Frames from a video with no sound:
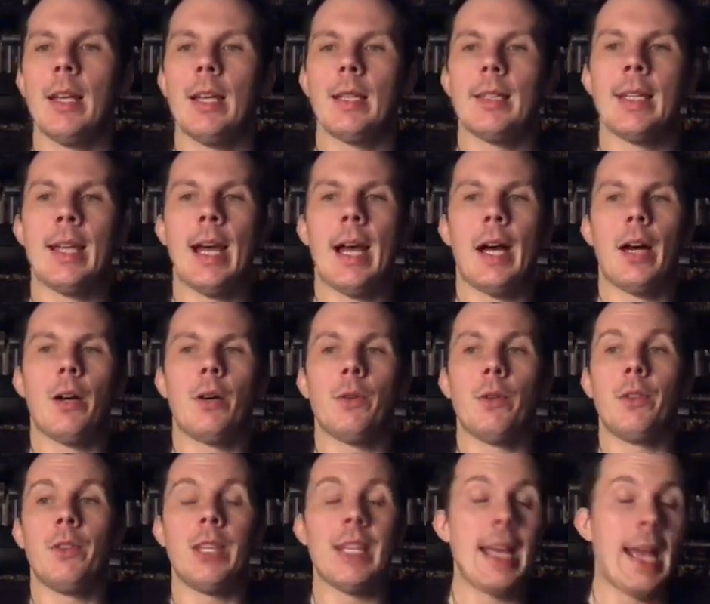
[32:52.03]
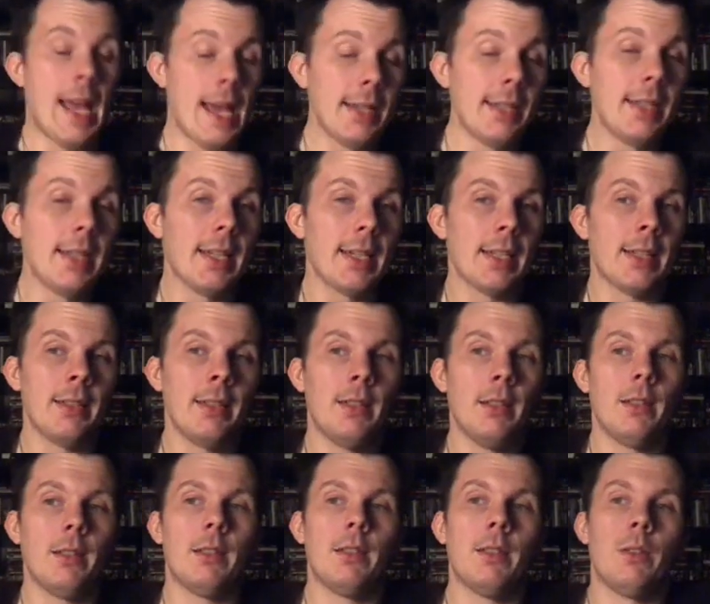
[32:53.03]
Now, the ending
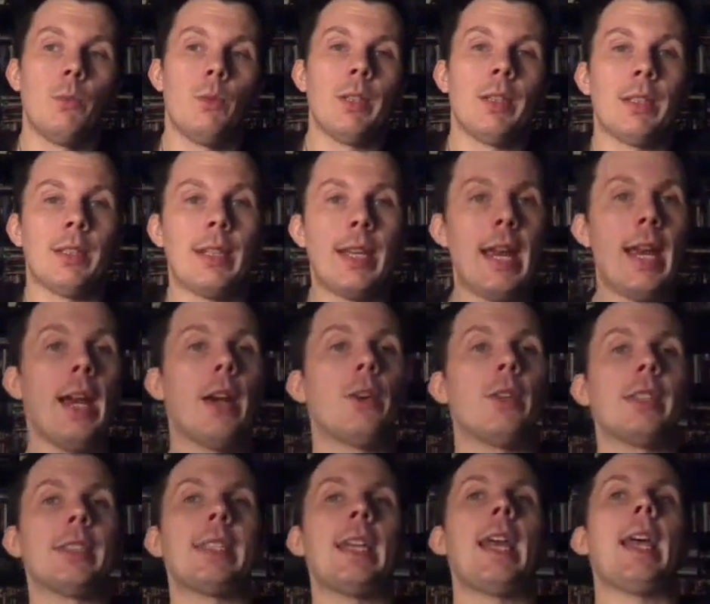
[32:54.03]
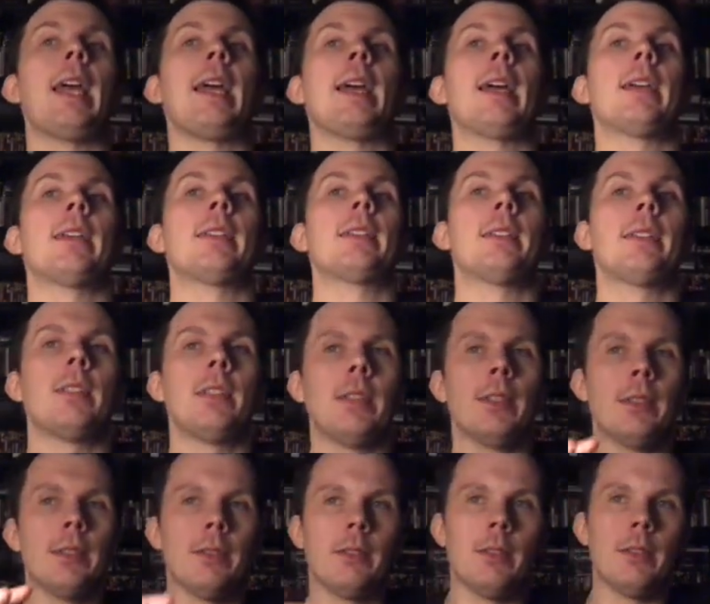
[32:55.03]
with Carrie's hand,
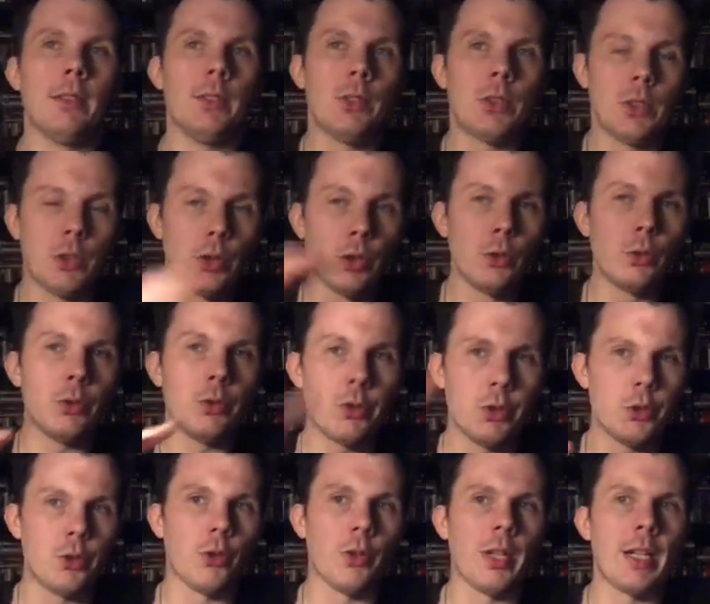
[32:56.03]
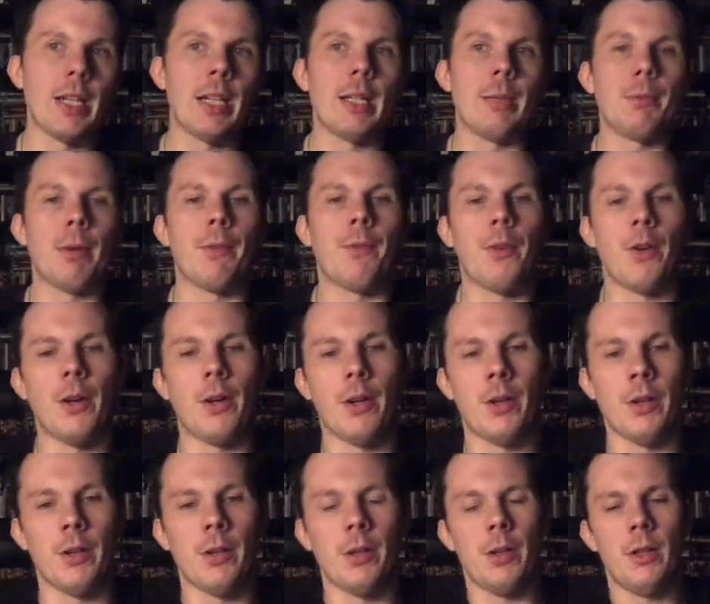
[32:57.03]
the Sue's dream of
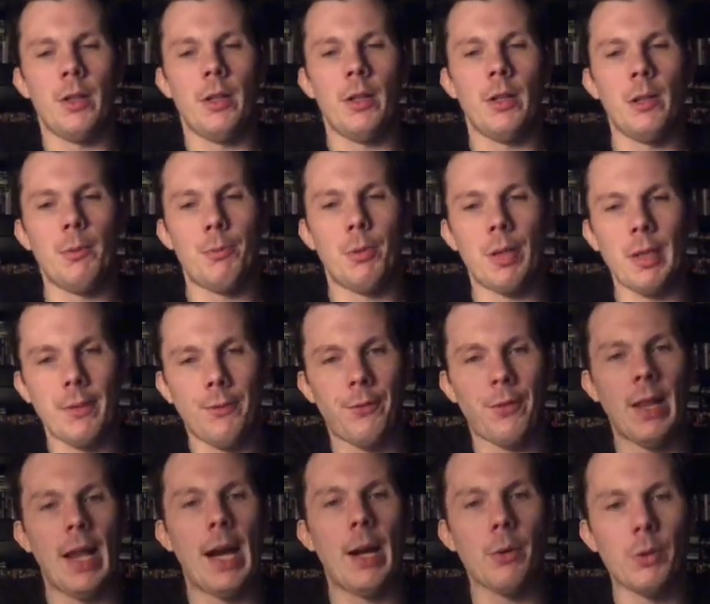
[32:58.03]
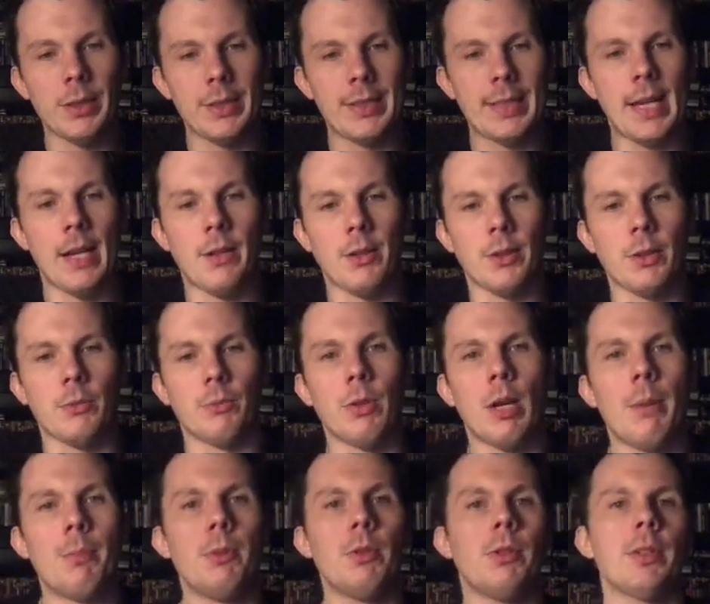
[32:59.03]
her putting flowers down on the
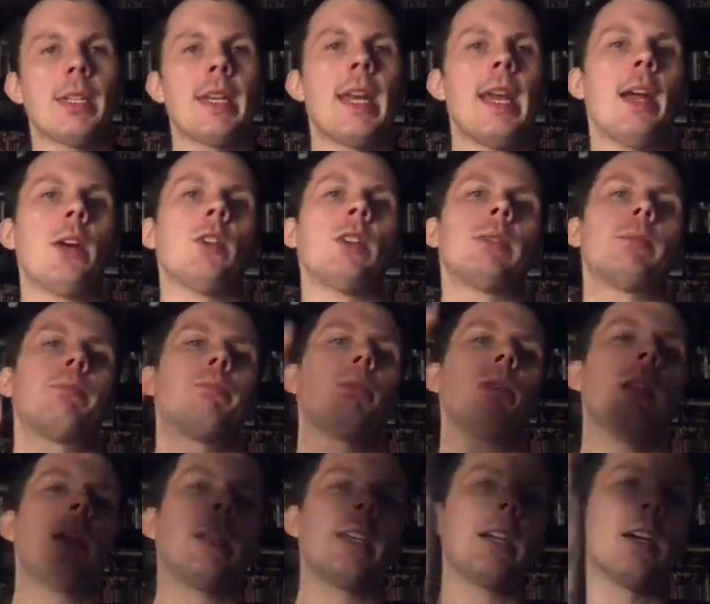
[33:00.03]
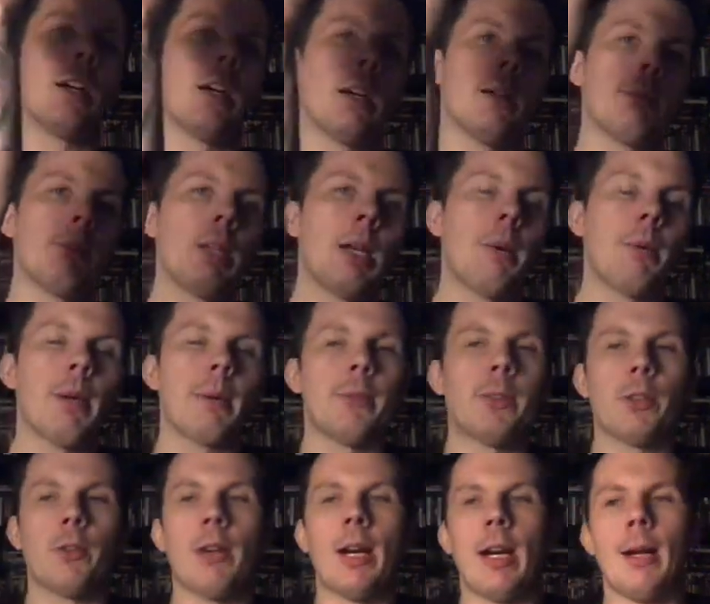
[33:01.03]
rubble and Carrie's bloody arm coming up to
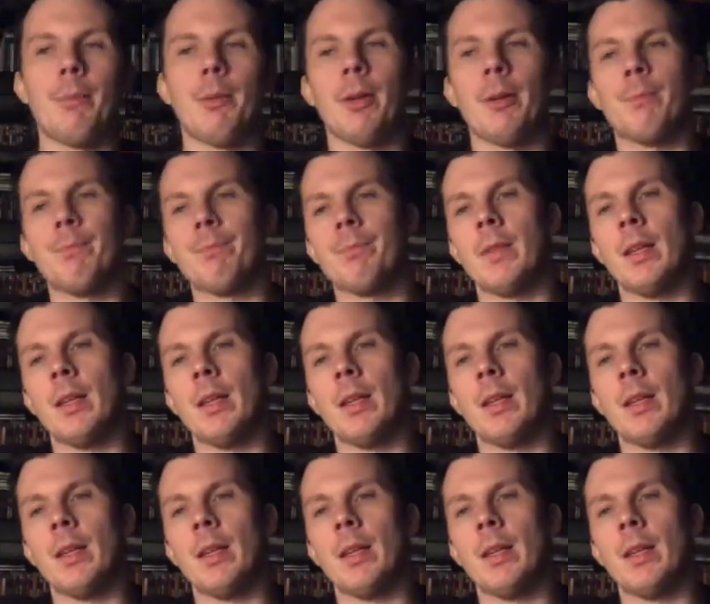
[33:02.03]
grab her,